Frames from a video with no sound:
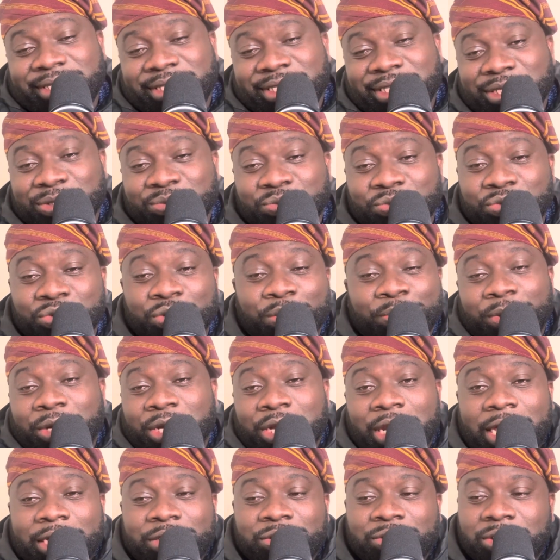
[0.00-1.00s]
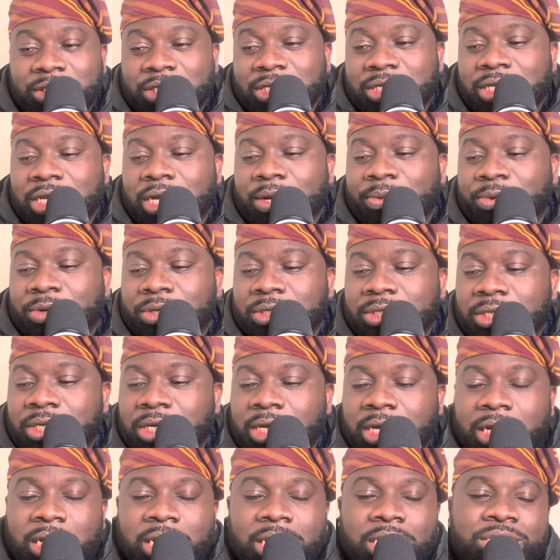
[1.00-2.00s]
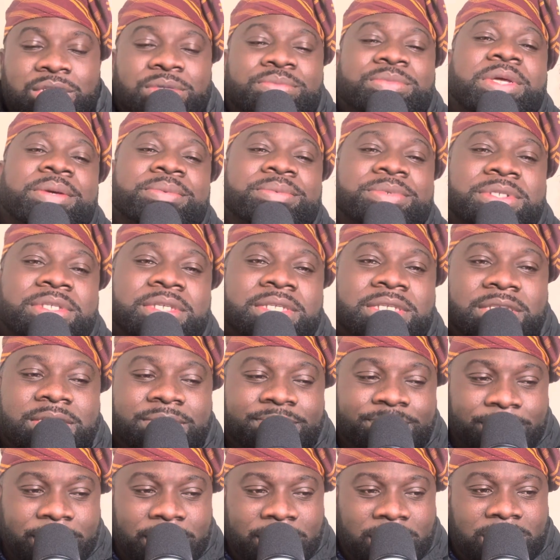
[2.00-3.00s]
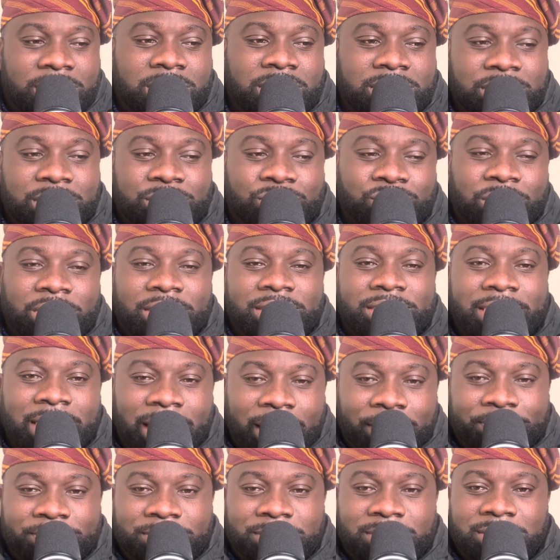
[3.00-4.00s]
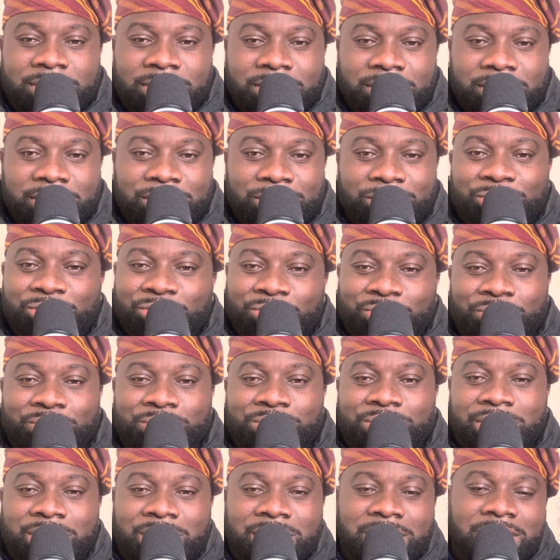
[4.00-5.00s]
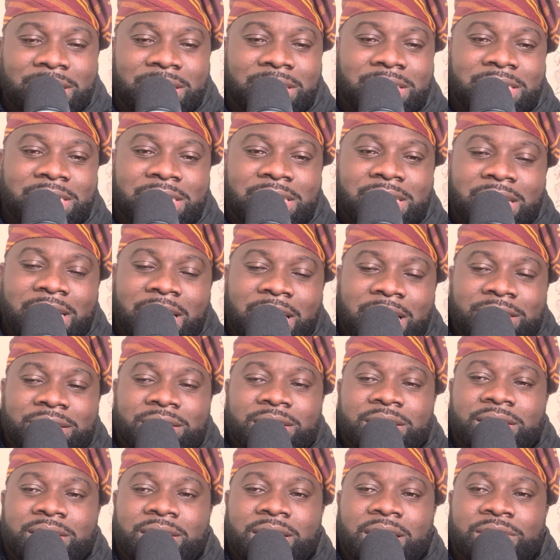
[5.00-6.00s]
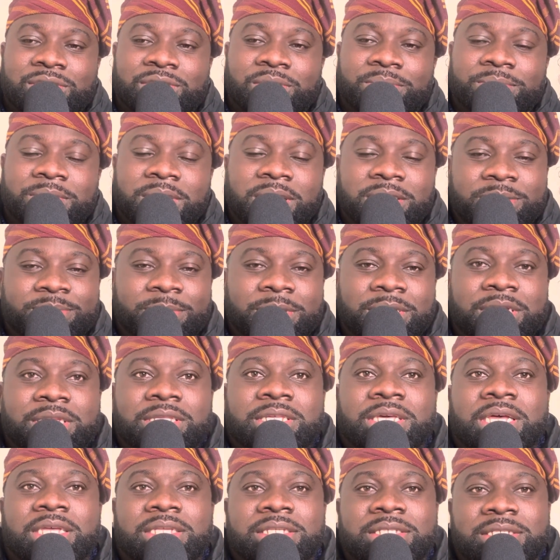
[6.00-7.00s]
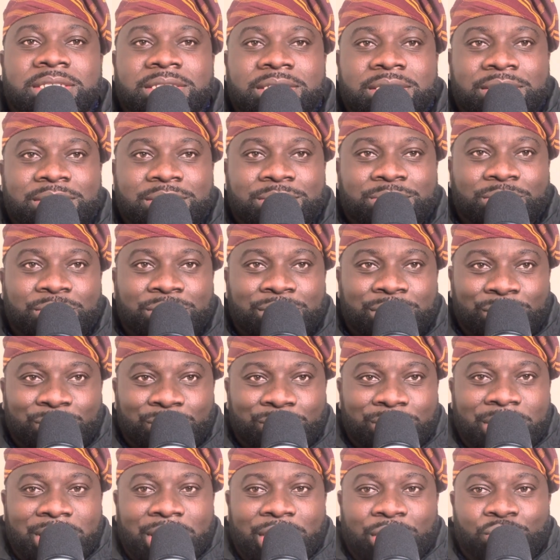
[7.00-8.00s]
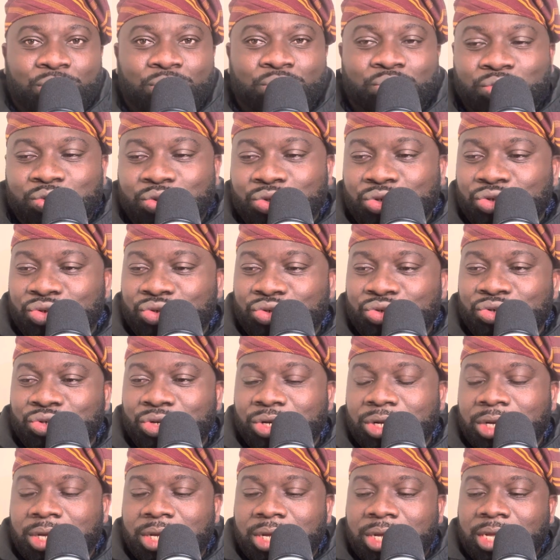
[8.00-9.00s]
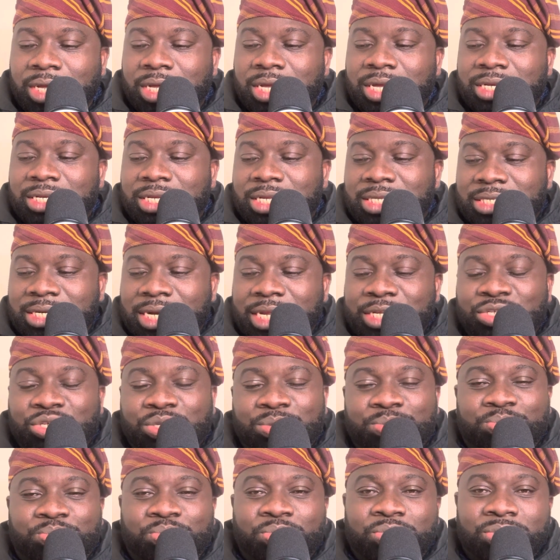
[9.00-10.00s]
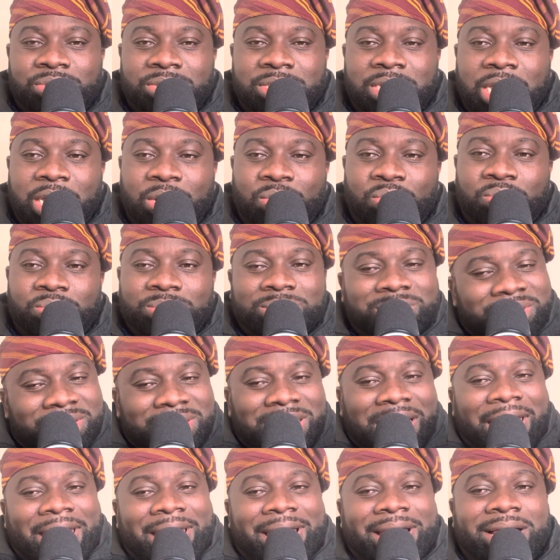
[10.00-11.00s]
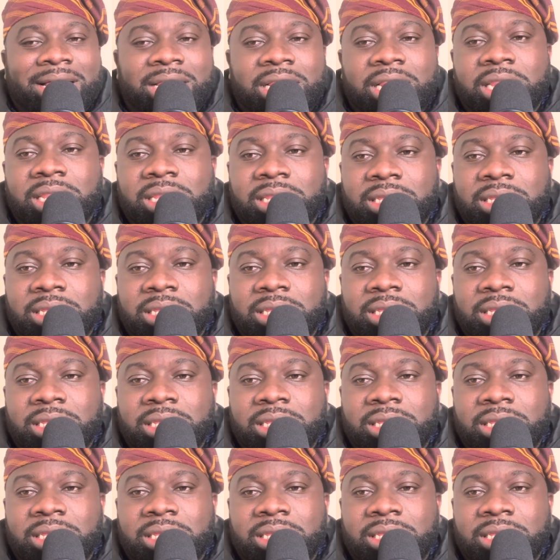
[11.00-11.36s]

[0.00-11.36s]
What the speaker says: Nobody likes to see that, but sometimes these managers need to adapt. You know, I think that sometimes managers, because they know they are good, they try to impose their own style